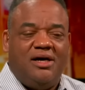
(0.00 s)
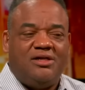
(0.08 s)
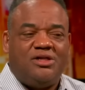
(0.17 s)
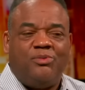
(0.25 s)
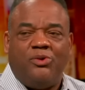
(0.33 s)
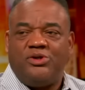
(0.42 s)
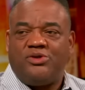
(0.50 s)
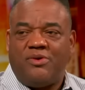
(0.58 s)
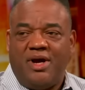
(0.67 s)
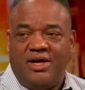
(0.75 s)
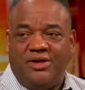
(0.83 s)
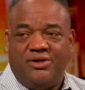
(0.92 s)
sports
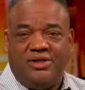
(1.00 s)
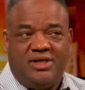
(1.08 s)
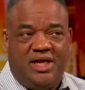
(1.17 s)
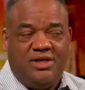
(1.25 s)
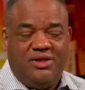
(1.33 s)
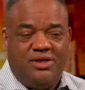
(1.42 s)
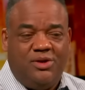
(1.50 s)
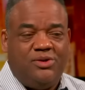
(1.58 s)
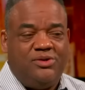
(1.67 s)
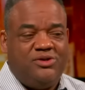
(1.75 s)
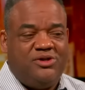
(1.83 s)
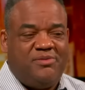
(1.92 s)
writers and
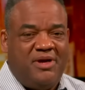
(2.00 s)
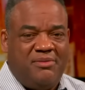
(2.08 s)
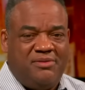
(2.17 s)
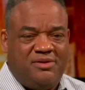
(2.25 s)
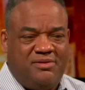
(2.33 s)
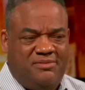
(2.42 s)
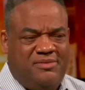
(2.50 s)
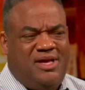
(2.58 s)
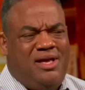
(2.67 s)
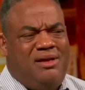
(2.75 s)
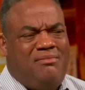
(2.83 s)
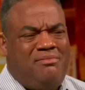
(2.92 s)
local newspapers,
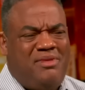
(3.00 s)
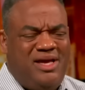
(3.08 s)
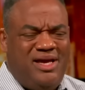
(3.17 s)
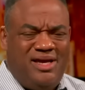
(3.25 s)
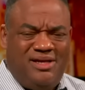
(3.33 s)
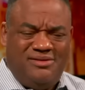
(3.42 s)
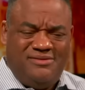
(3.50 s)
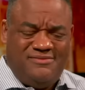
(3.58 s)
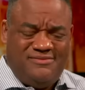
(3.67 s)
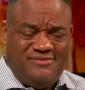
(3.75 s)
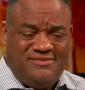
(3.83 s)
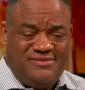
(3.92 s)
man,
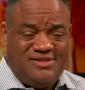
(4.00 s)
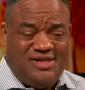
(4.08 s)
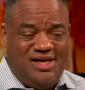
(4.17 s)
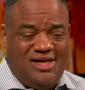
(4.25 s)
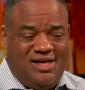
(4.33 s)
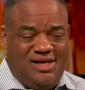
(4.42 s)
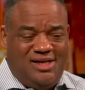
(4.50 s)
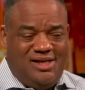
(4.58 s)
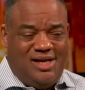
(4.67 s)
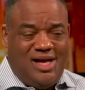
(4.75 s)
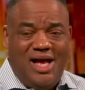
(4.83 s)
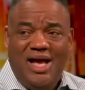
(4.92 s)

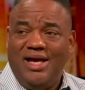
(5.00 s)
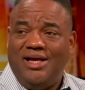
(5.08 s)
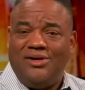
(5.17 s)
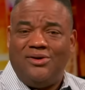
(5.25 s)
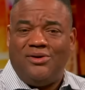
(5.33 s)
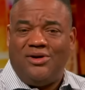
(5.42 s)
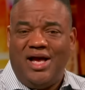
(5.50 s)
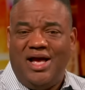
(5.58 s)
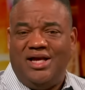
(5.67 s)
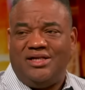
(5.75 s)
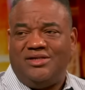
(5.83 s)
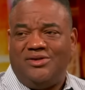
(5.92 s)
I ain't gonna
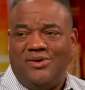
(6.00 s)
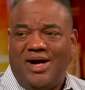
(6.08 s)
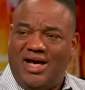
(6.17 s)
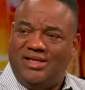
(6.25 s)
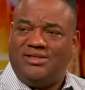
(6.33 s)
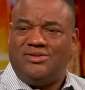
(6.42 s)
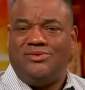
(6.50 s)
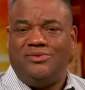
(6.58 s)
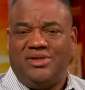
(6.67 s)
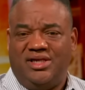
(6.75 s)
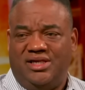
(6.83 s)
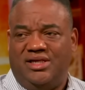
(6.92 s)
ask no high school
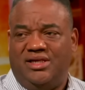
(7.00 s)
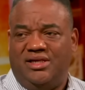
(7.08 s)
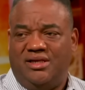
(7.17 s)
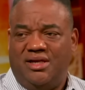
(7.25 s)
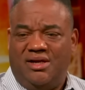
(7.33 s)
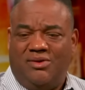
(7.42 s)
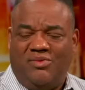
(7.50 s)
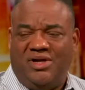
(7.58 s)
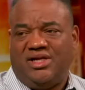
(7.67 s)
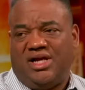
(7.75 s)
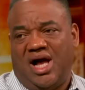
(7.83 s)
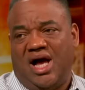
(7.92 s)
kid
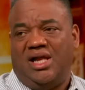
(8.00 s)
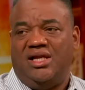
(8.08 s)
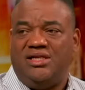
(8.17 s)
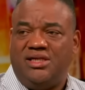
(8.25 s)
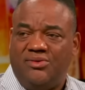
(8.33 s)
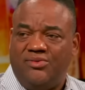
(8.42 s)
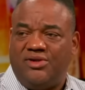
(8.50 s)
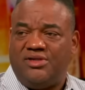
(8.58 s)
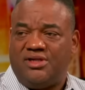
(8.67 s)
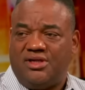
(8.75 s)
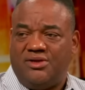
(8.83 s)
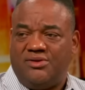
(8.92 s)
what college he wants
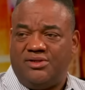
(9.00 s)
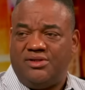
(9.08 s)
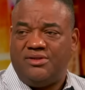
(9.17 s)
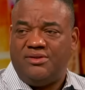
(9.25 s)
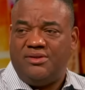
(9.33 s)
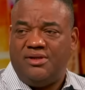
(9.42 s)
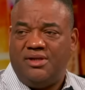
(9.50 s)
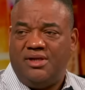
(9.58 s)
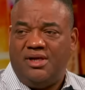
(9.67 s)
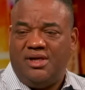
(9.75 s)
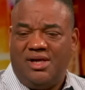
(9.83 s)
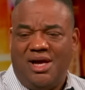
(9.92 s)
to go to.
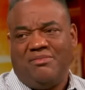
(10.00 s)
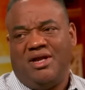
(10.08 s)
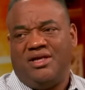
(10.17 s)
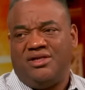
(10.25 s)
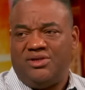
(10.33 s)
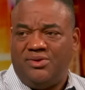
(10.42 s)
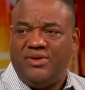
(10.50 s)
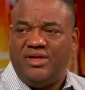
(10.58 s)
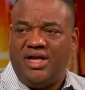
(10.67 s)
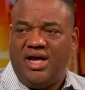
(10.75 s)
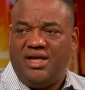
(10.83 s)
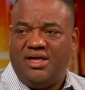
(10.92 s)
I'm not
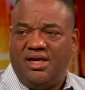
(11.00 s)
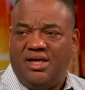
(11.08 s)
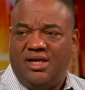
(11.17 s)
doing that.